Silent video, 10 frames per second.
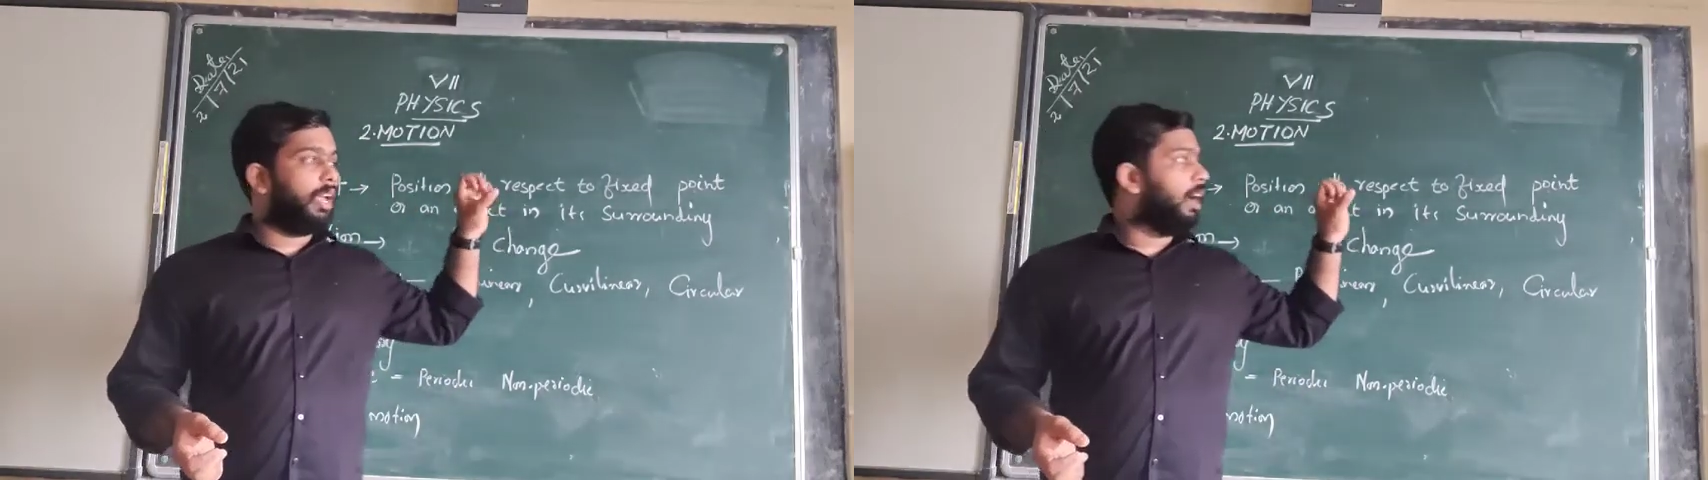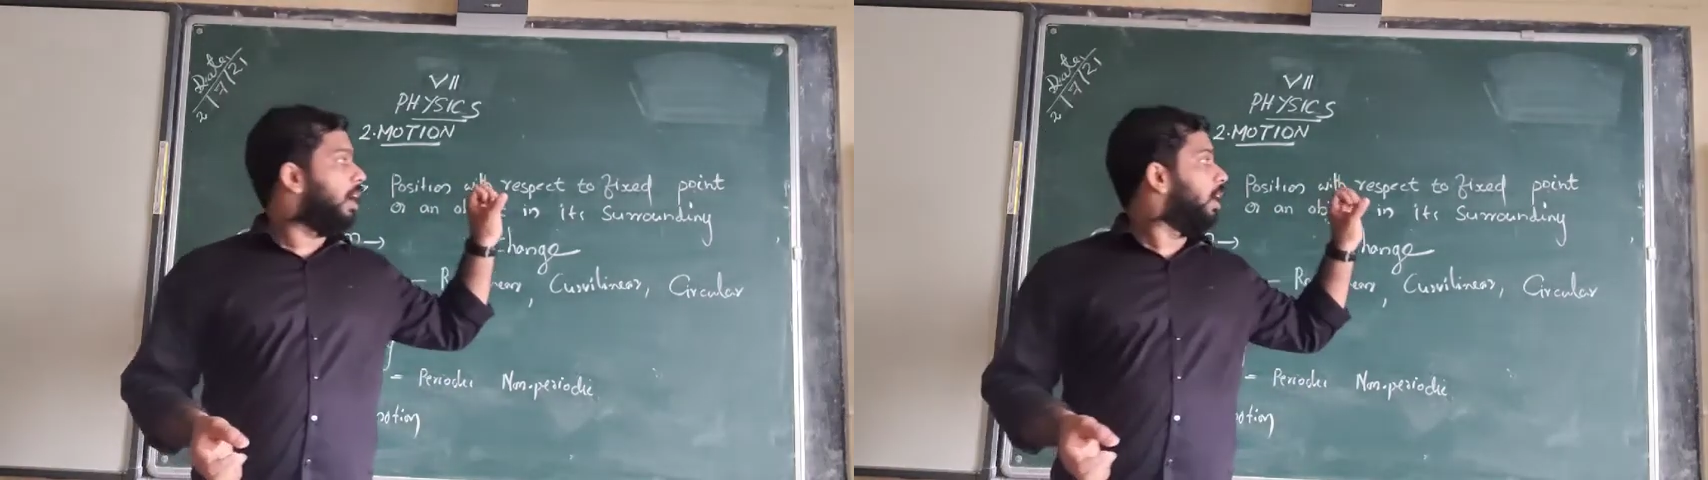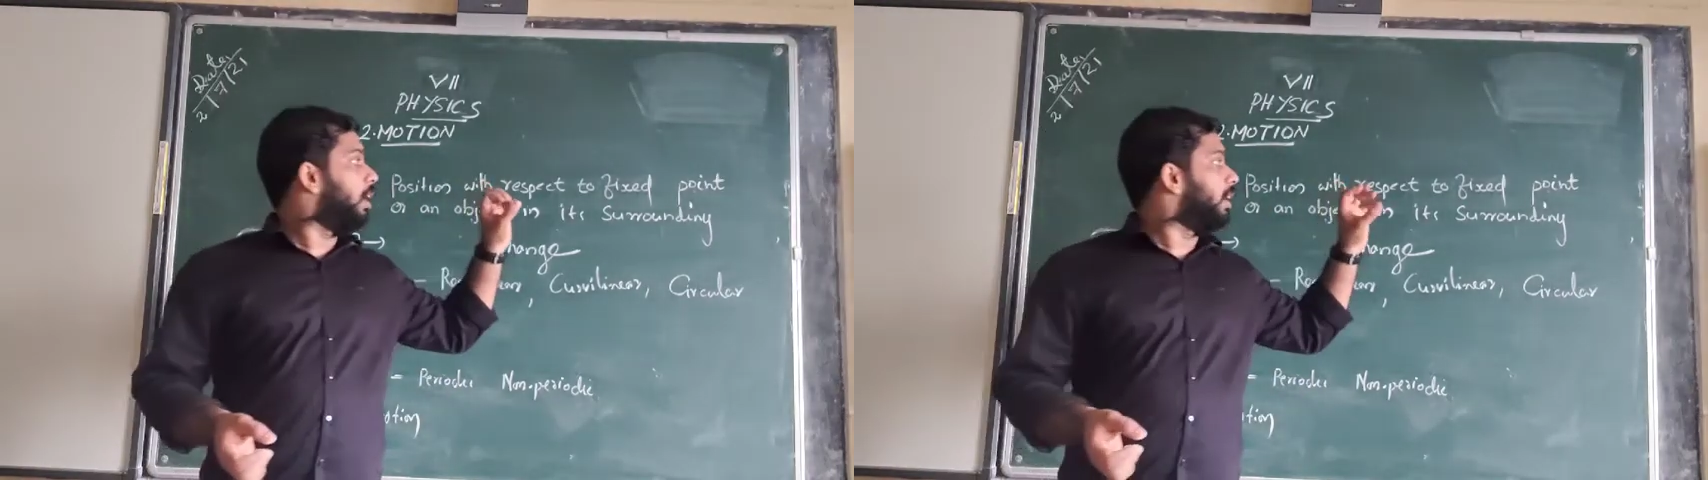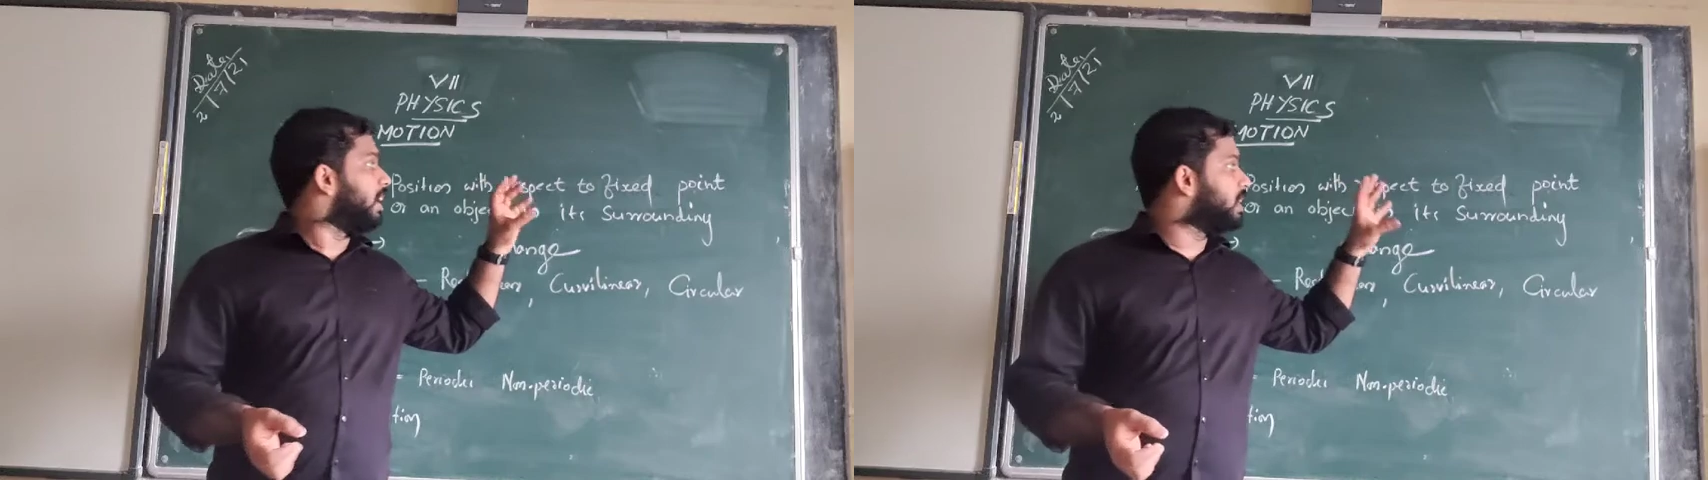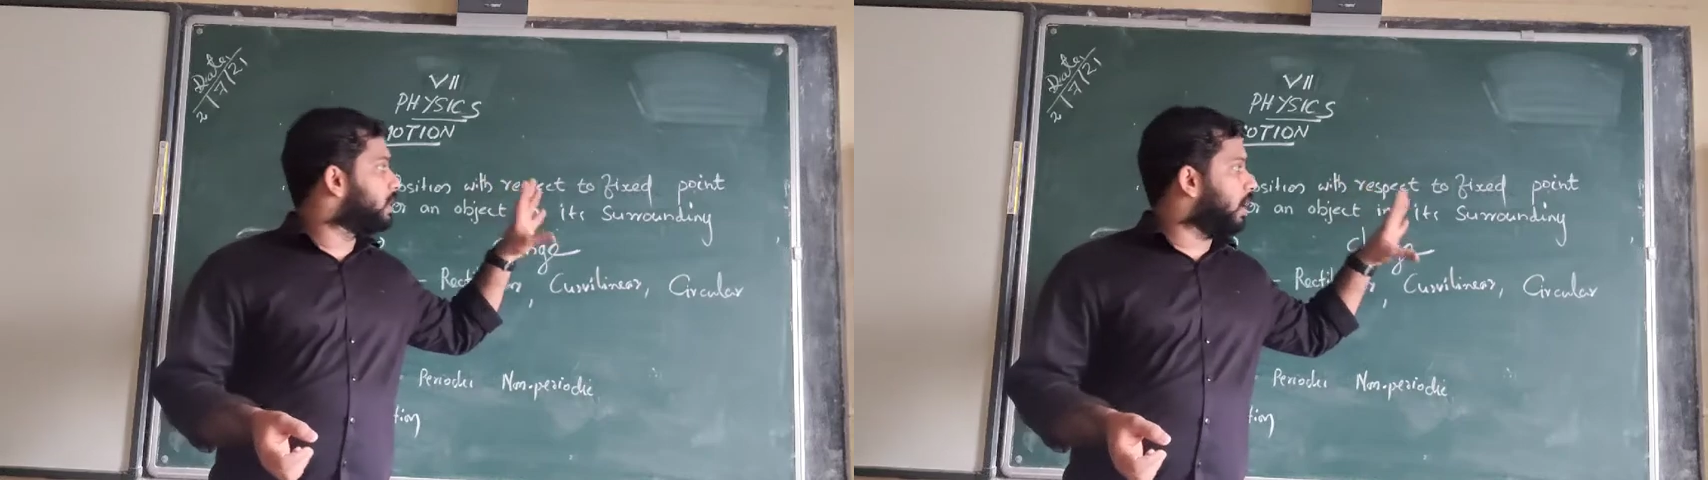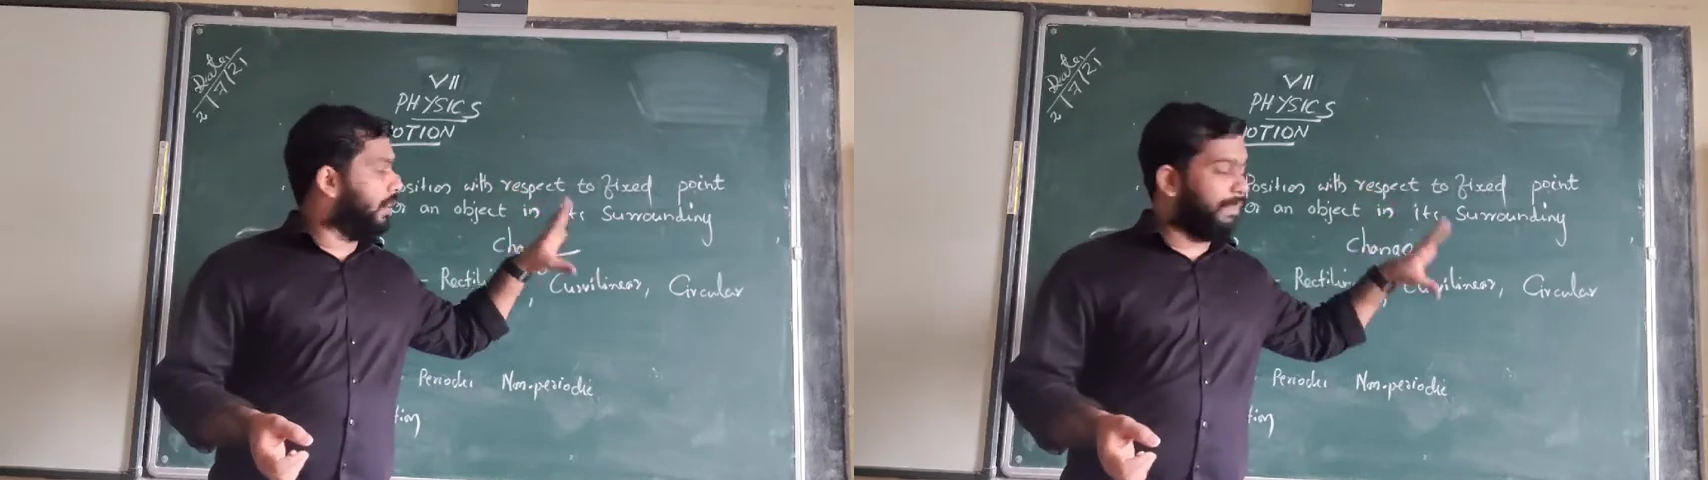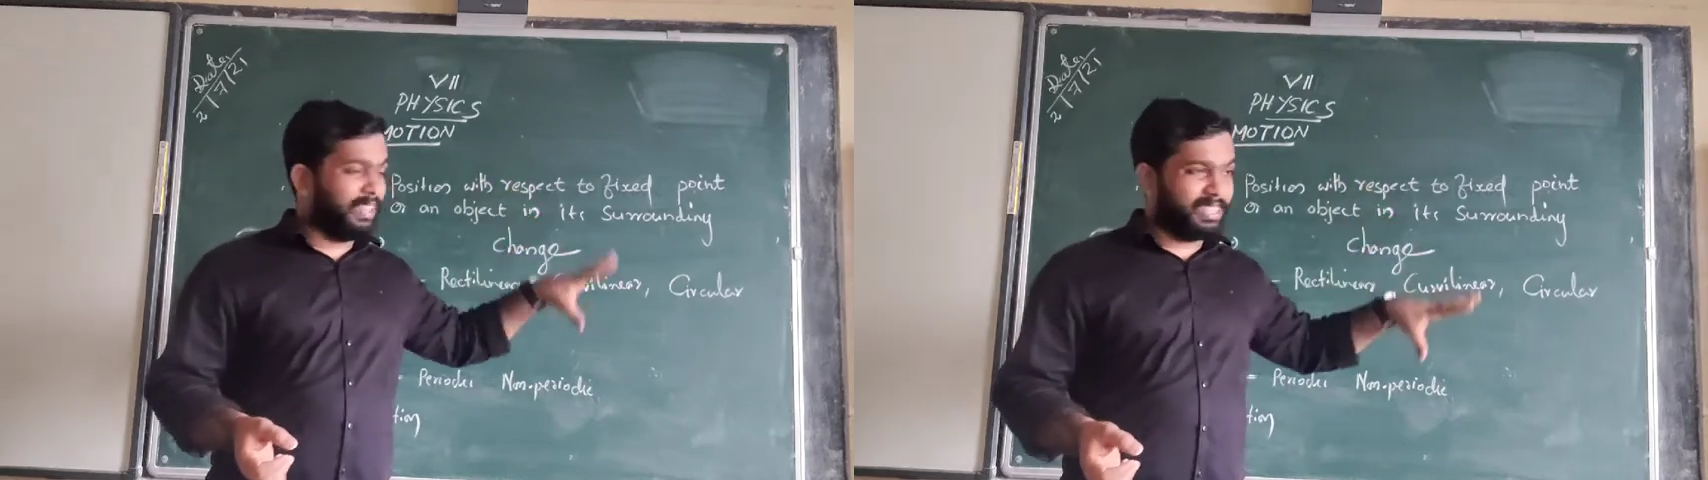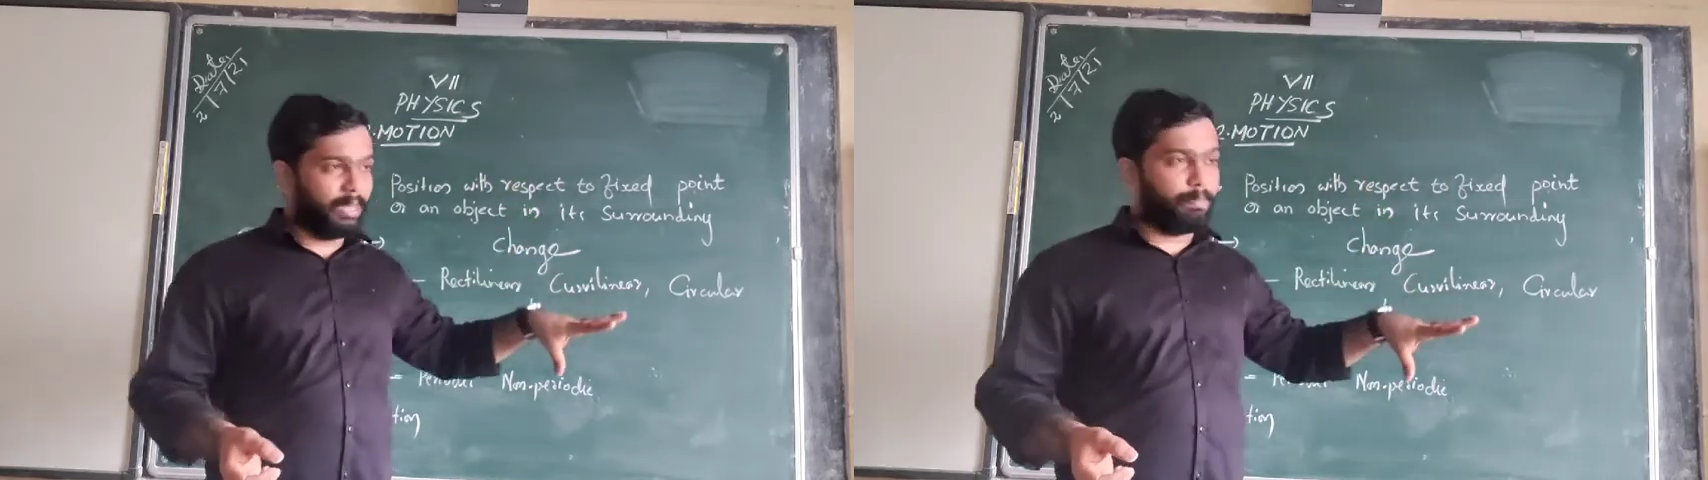a
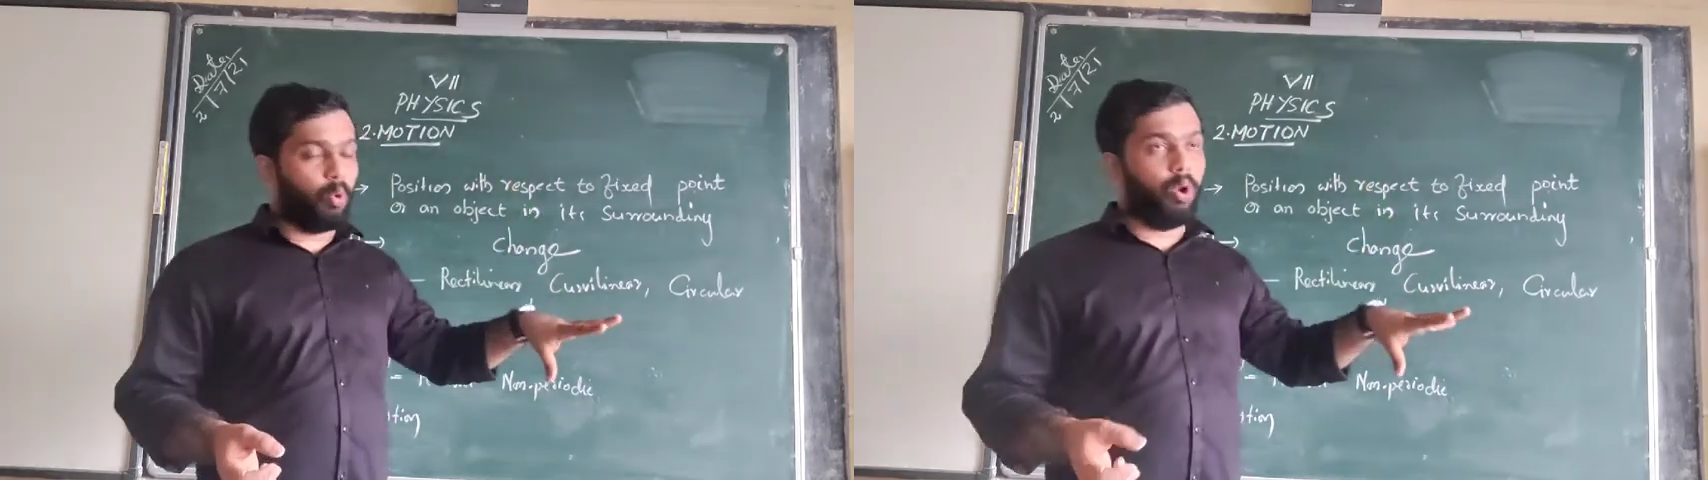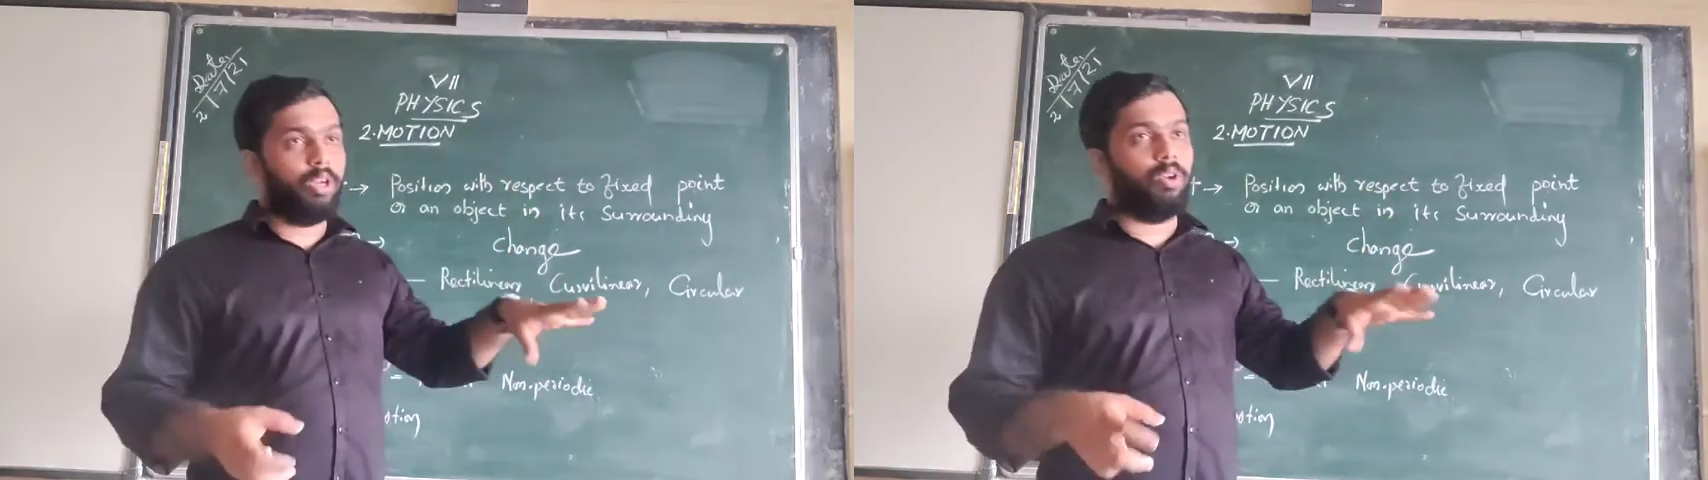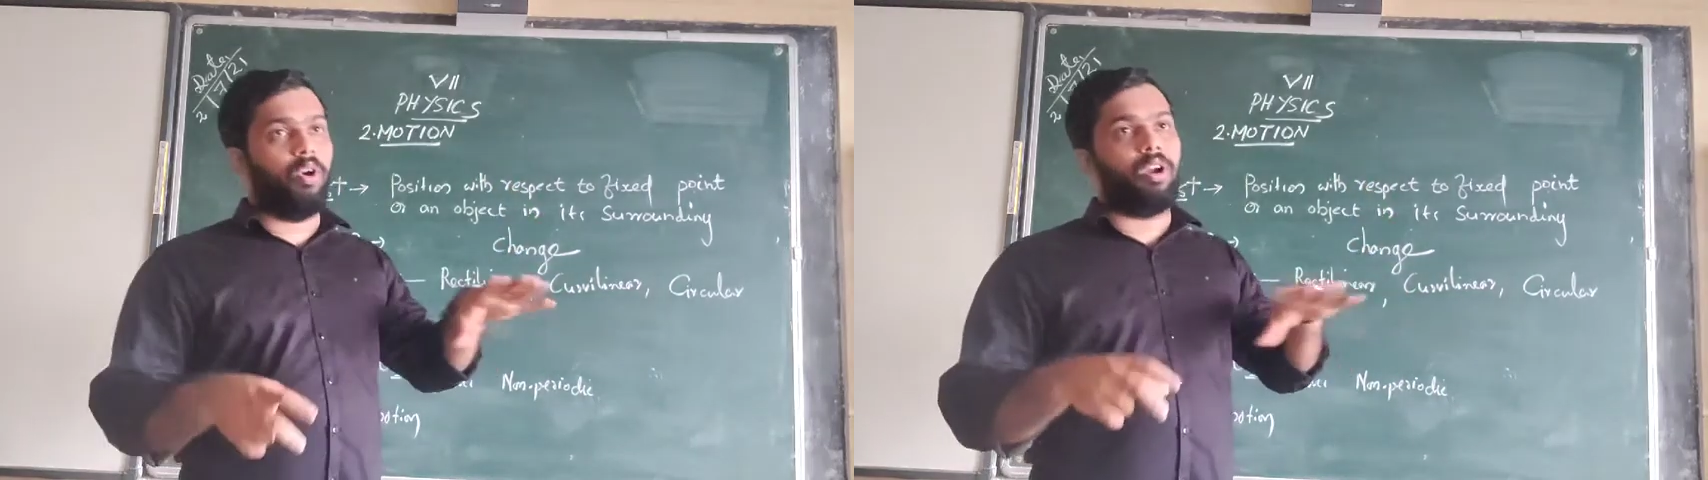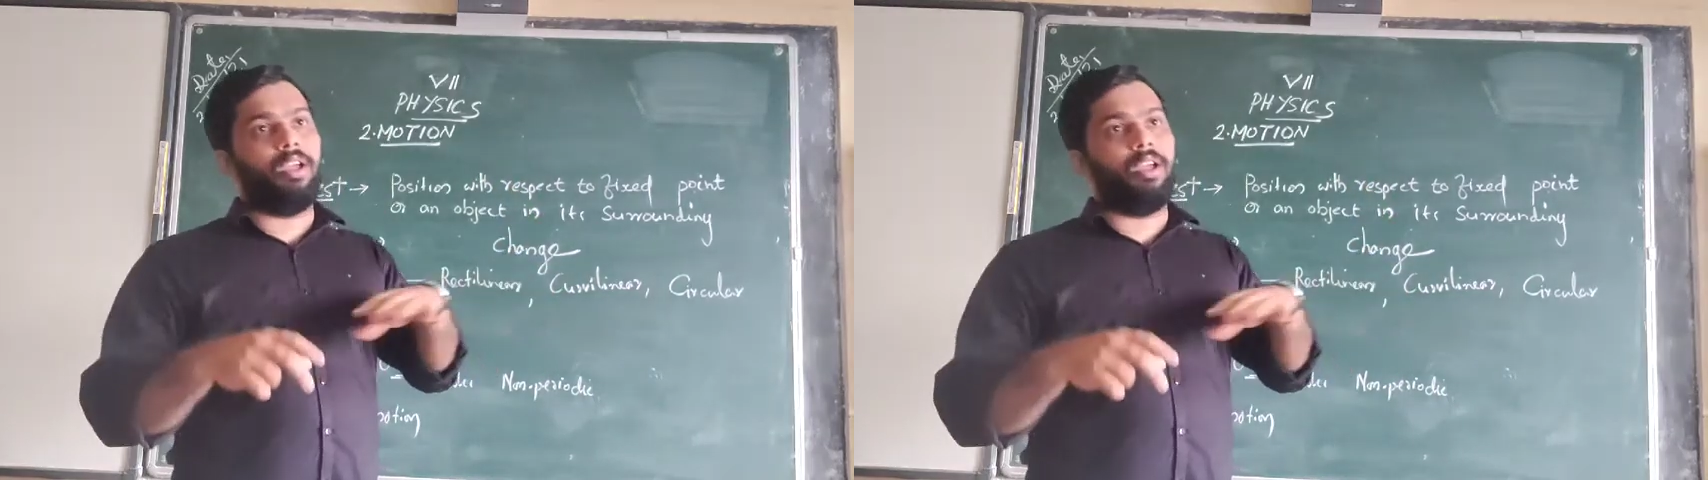fixed point or